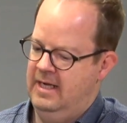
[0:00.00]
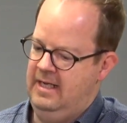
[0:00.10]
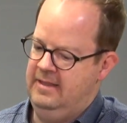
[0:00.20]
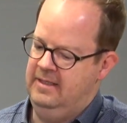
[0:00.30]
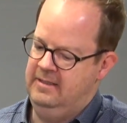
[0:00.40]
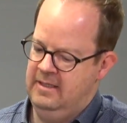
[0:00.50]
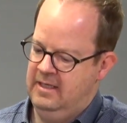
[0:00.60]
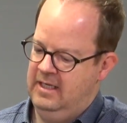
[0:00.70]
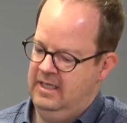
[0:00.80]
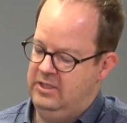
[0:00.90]
And then
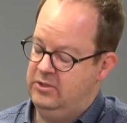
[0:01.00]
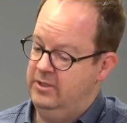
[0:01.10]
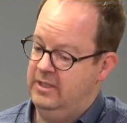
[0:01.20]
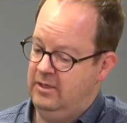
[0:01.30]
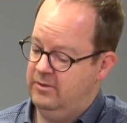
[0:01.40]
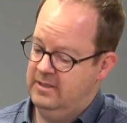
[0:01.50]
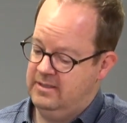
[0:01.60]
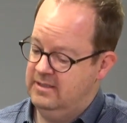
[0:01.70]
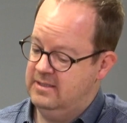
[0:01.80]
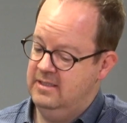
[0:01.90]
it turned out
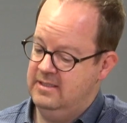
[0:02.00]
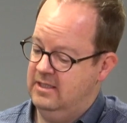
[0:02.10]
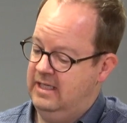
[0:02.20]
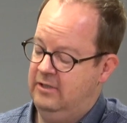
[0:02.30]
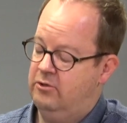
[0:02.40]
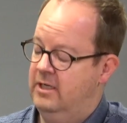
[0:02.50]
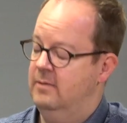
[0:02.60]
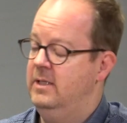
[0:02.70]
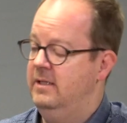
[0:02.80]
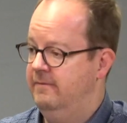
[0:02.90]
that this is
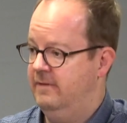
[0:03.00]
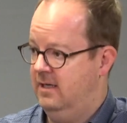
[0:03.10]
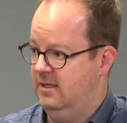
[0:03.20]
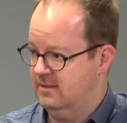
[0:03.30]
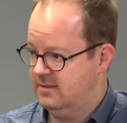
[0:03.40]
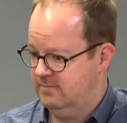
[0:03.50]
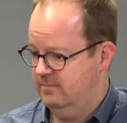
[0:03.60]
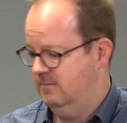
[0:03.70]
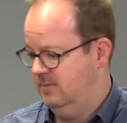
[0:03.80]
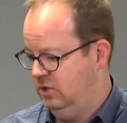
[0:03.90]
incredibly fast
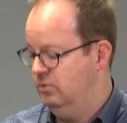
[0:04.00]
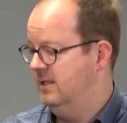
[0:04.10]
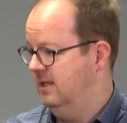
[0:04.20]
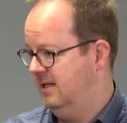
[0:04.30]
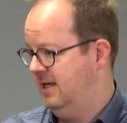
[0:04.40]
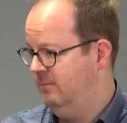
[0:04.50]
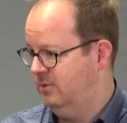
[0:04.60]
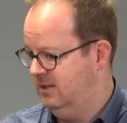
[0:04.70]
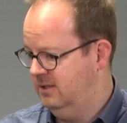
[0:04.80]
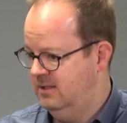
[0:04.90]
using a
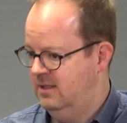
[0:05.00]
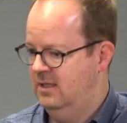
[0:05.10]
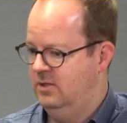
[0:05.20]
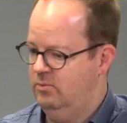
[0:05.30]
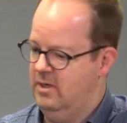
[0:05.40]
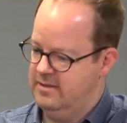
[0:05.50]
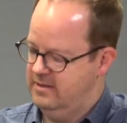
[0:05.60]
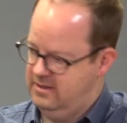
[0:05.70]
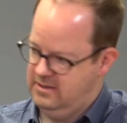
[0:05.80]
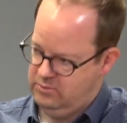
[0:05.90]
camera rather
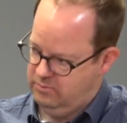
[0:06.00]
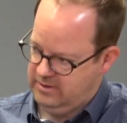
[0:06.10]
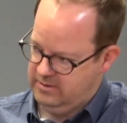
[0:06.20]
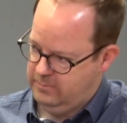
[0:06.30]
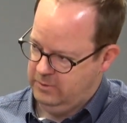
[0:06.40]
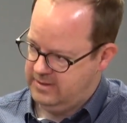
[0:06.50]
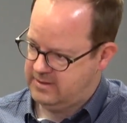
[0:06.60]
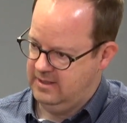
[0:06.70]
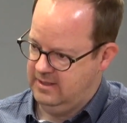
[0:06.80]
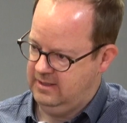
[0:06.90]
than doing the point
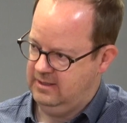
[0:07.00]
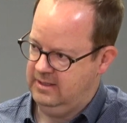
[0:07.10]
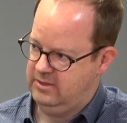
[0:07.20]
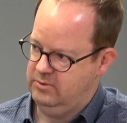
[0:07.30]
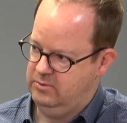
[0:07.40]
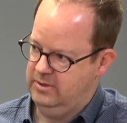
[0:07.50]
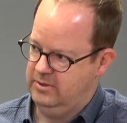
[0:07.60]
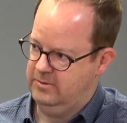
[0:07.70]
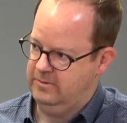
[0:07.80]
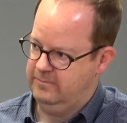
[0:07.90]
scanning like you do in
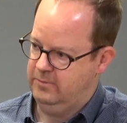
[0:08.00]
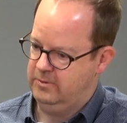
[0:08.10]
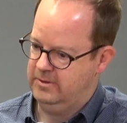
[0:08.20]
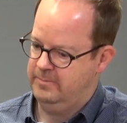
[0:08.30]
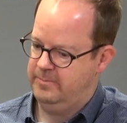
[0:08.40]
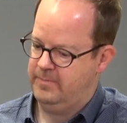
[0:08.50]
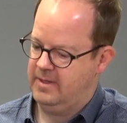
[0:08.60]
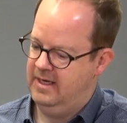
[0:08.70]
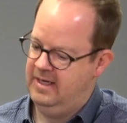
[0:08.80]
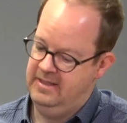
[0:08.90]
a confocal.
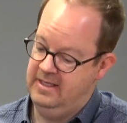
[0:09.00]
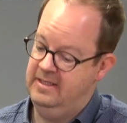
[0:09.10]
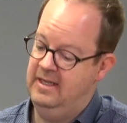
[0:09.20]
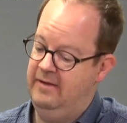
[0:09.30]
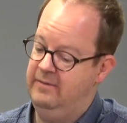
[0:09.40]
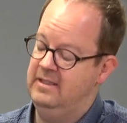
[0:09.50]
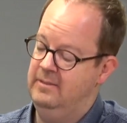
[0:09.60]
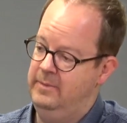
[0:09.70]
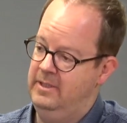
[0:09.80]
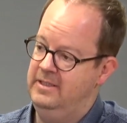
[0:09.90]
And then having the
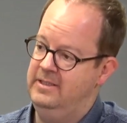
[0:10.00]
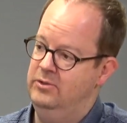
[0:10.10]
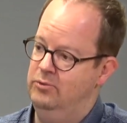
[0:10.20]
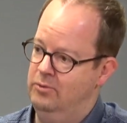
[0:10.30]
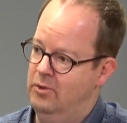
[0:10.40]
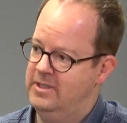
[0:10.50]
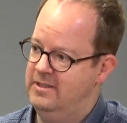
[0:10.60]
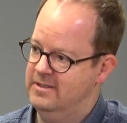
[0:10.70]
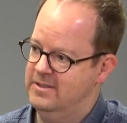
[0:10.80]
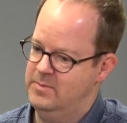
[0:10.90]
ability to
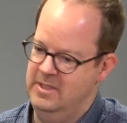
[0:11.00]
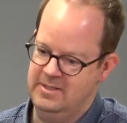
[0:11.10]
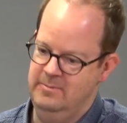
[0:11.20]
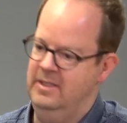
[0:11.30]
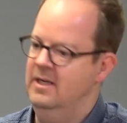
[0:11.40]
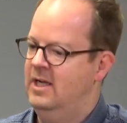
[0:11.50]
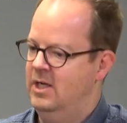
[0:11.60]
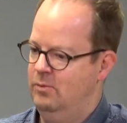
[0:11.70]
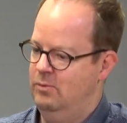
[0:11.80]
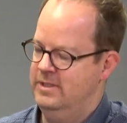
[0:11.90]
rotate the specimen
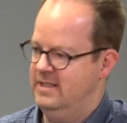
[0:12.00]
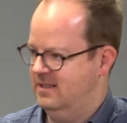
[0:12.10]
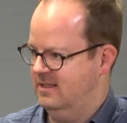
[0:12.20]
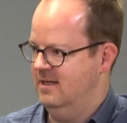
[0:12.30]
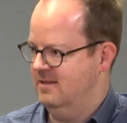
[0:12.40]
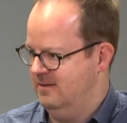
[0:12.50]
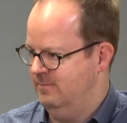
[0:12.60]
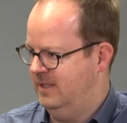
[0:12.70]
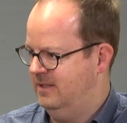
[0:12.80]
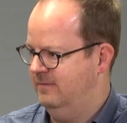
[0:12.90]
was yet another
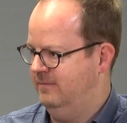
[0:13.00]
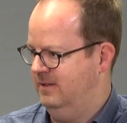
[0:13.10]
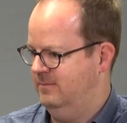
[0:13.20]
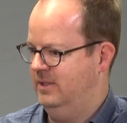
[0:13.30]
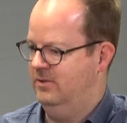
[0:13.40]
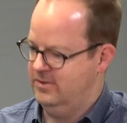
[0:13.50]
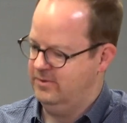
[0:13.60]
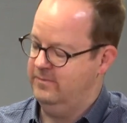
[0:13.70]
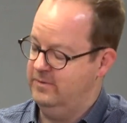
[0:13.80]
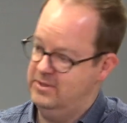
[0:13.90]
benefit. Because
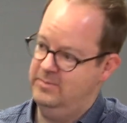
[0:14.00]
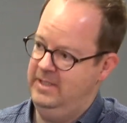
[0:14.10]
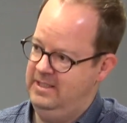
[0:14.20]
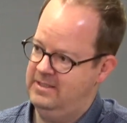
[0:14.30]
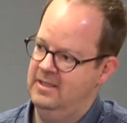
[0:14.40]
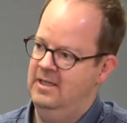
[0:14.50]
of the speed,